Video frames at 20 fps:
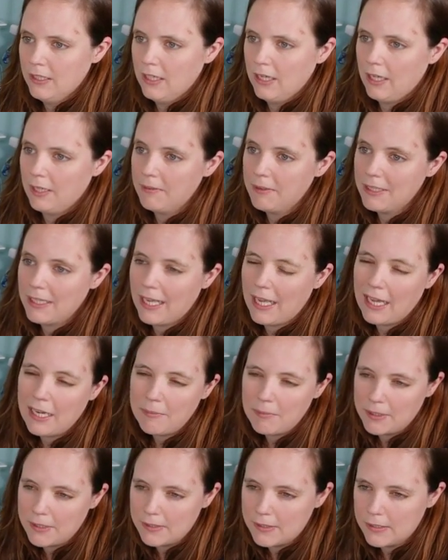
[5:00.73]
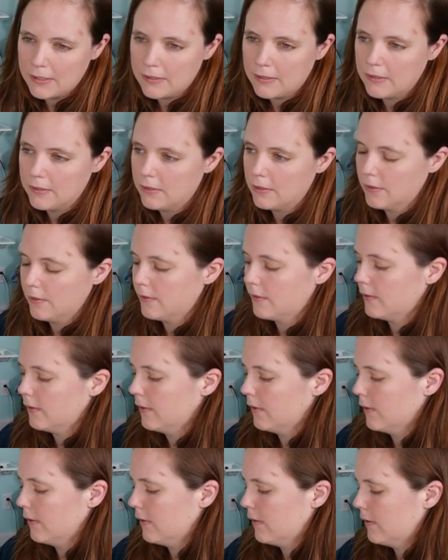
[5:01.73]
I'm going to add about 6 inches to
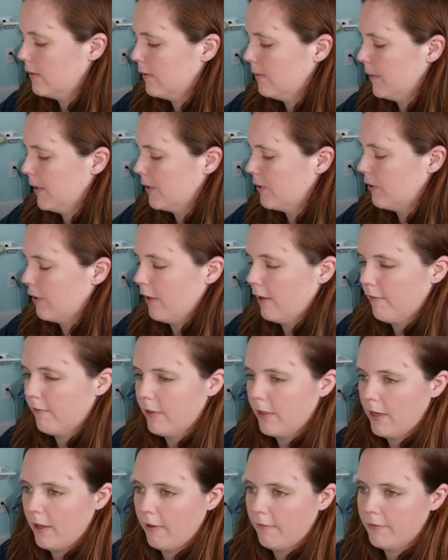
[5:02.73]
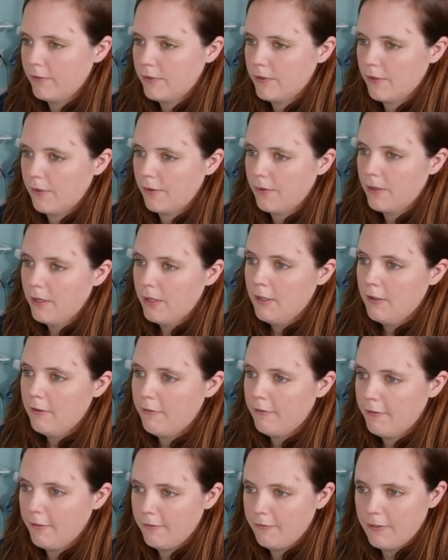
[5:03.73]
this to make sure I have enough, so
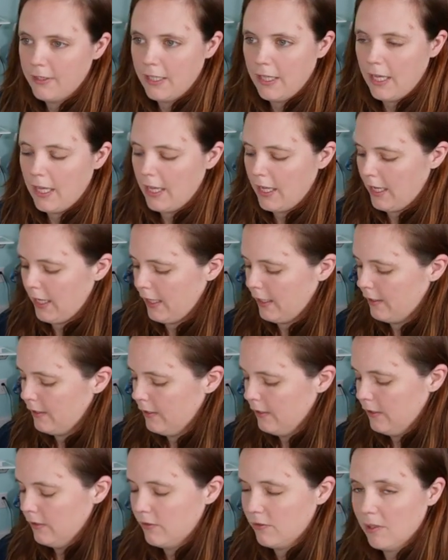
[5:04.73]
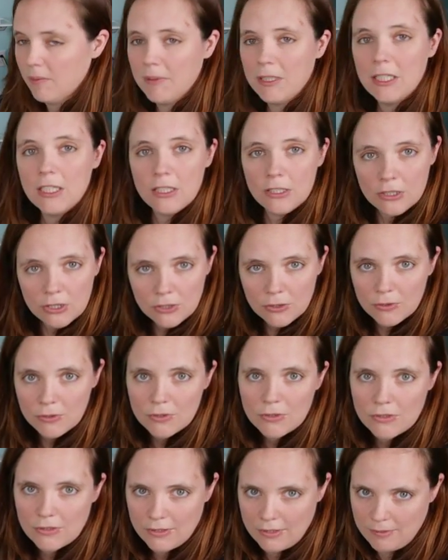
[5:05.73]
58. So I'm gonna need 2
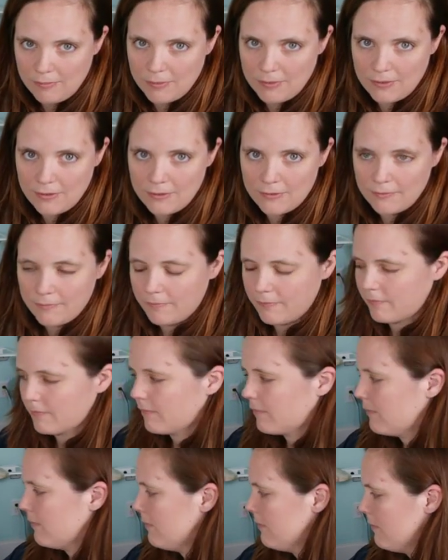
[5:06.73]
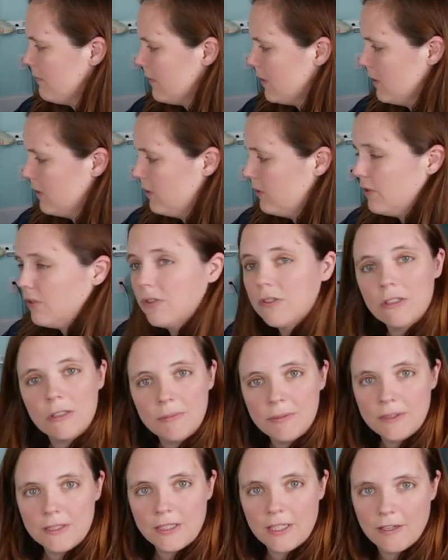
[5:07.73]
strips. 2
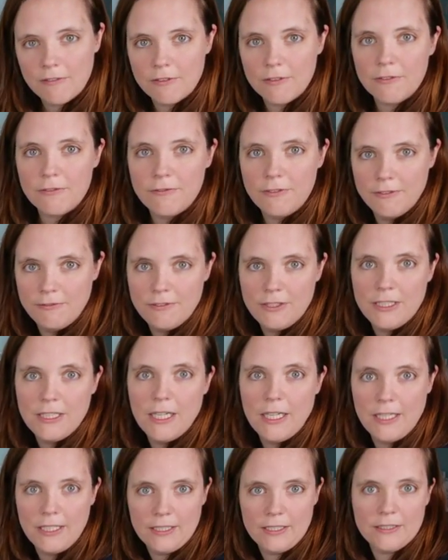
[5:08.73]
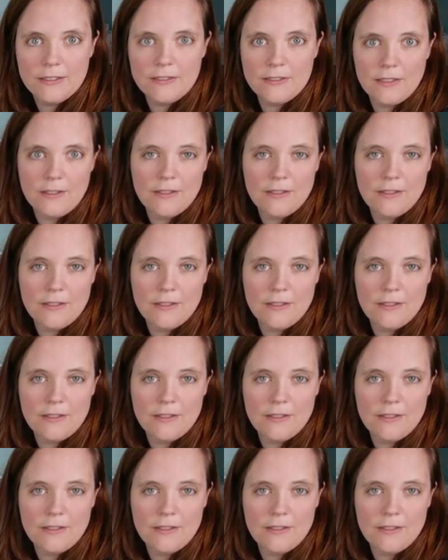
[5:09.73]
strips to cover 58, because